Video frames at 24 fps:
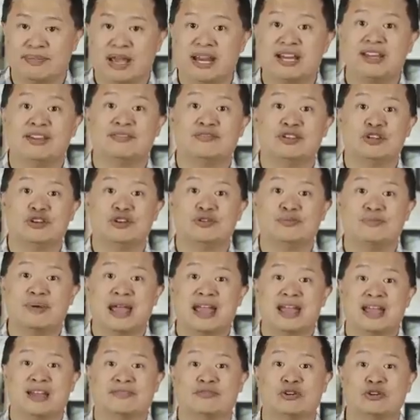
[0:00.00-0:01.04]
Many of you
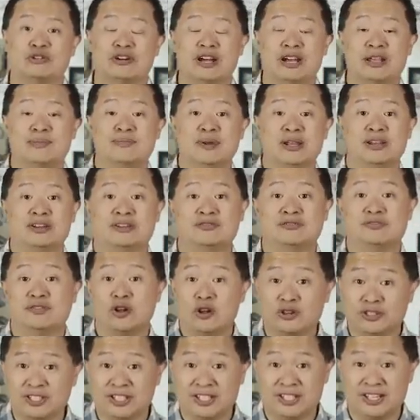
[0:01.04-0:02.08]
may have already been
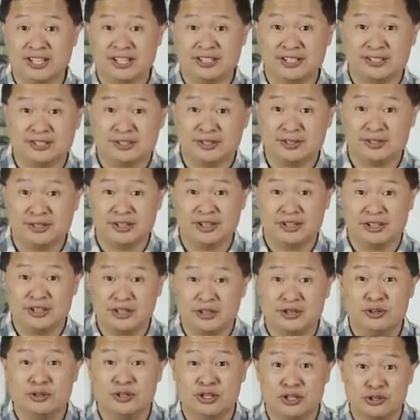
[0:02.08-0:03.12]
defaulted into the
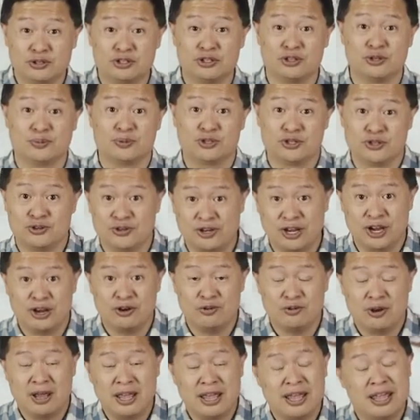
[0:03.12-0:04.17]
new YouTube
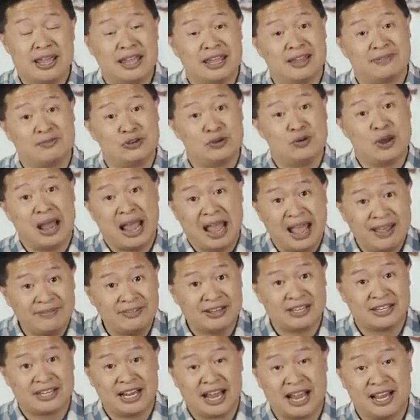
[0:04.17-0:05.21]
Studio. If you
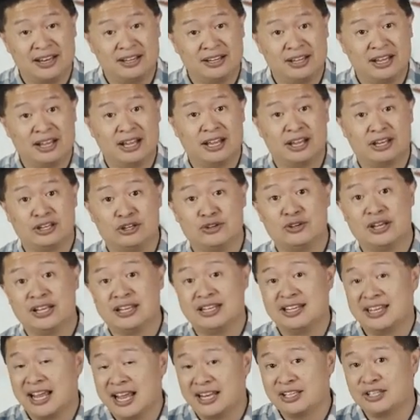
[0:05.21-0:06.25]
haven't yet, you
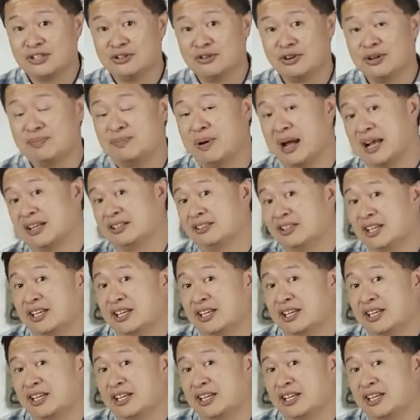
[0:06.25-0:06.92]
can get to it by